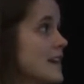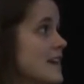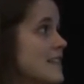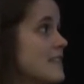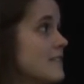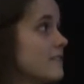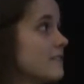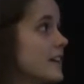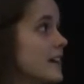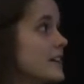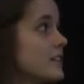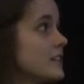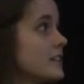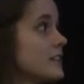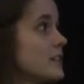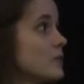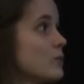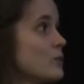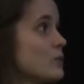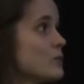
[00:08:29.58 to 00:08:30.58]
And then
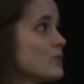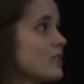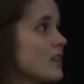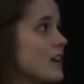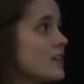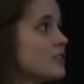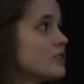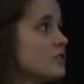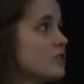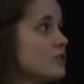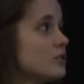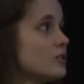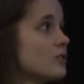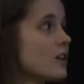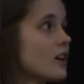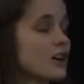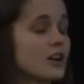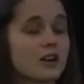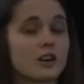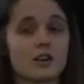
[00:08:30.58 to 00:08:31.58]
finally, we move on
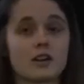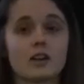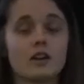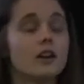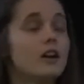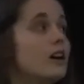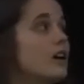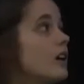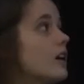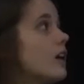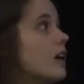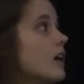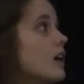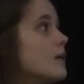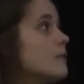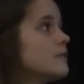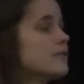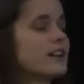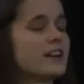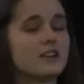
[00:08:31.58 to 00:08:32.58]
to our
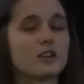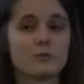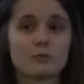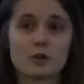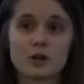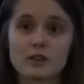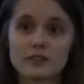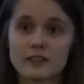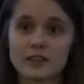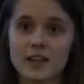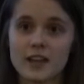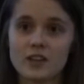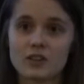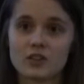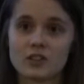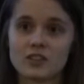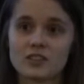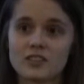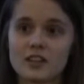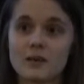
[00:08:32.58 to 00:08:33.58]
final
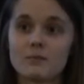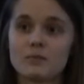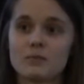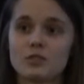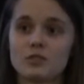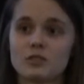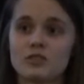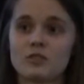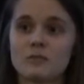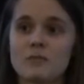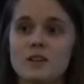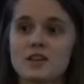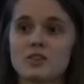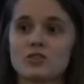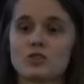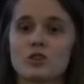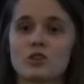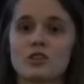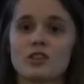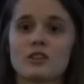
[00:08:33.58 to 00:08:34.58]
purification step, just to
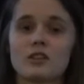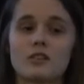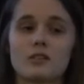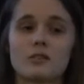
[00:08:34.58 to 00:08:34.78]
make sure that